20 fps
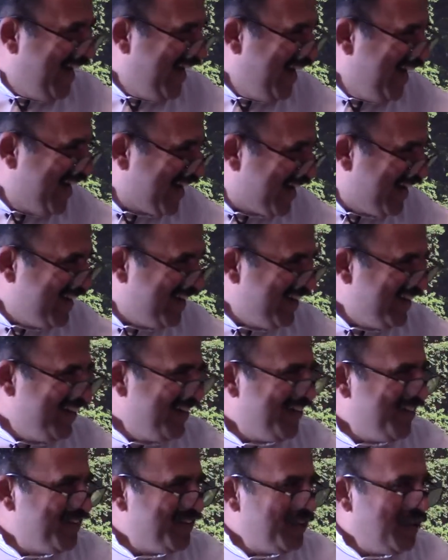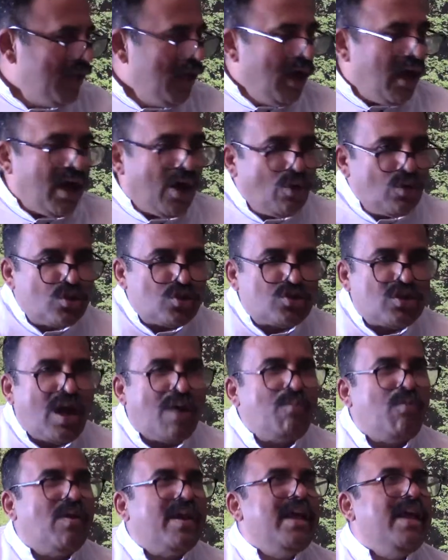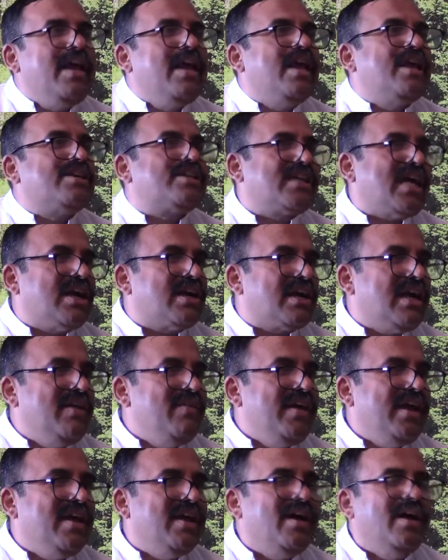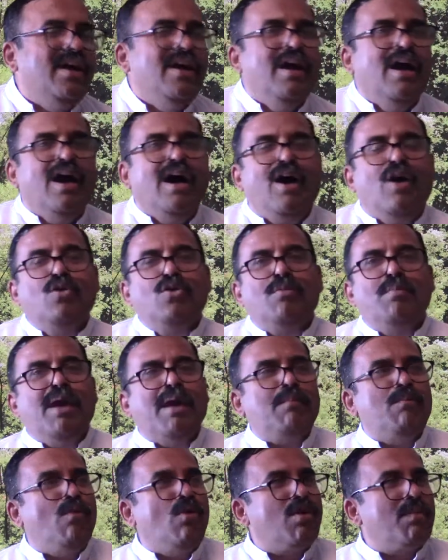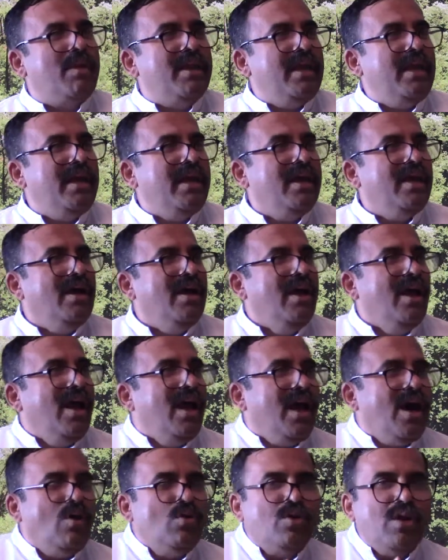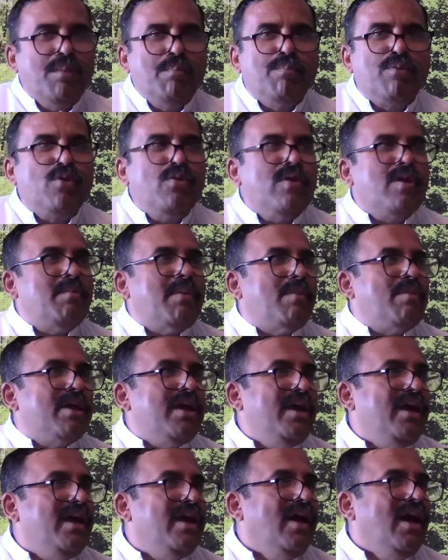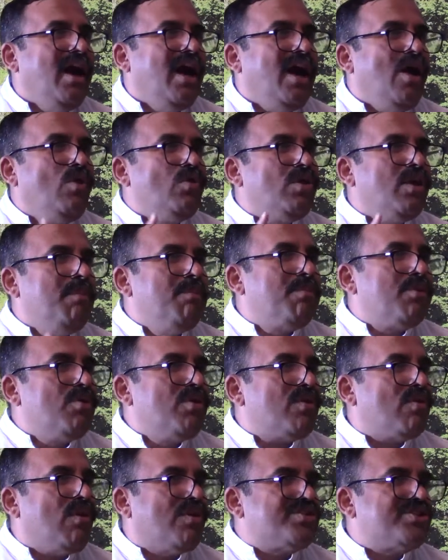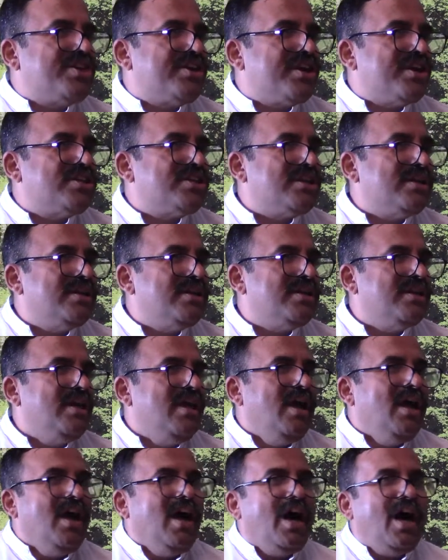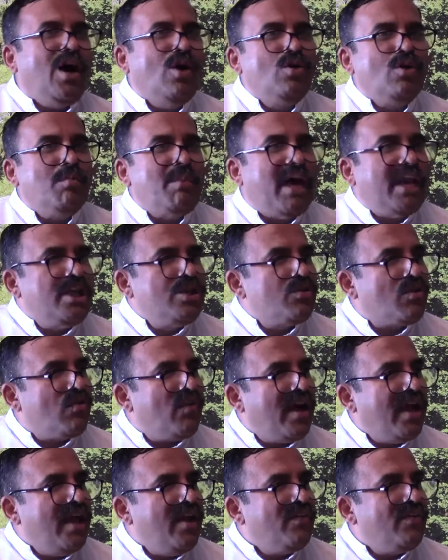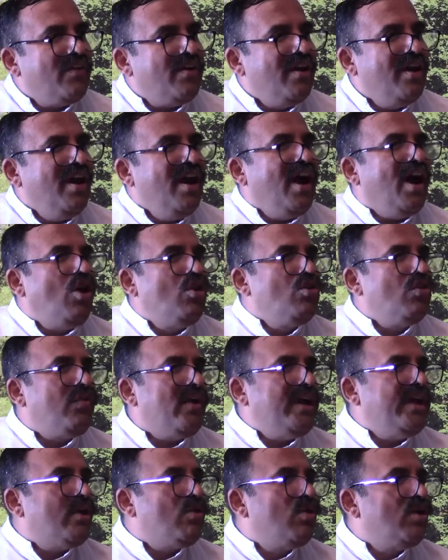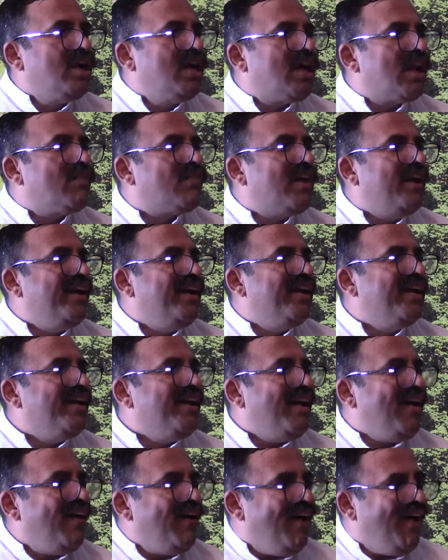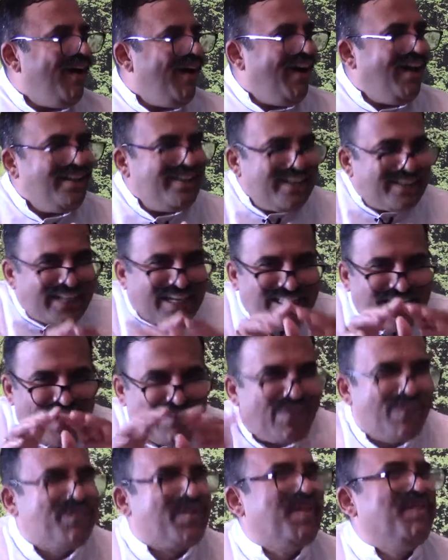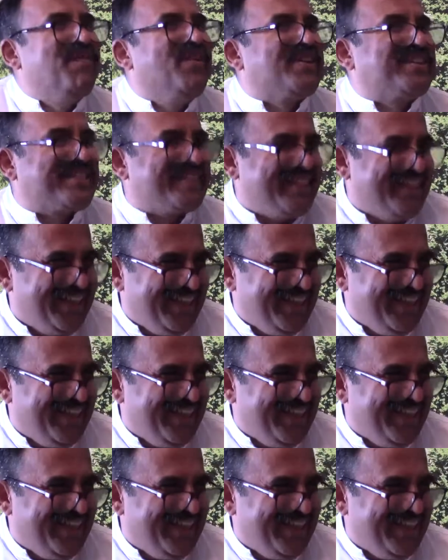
Right? How to stop worrying and start living, how to make more money, how to improve your memory, how to improve your concentration, how to manage your wife, how to find a good girlfriend. All these are self-improvement books.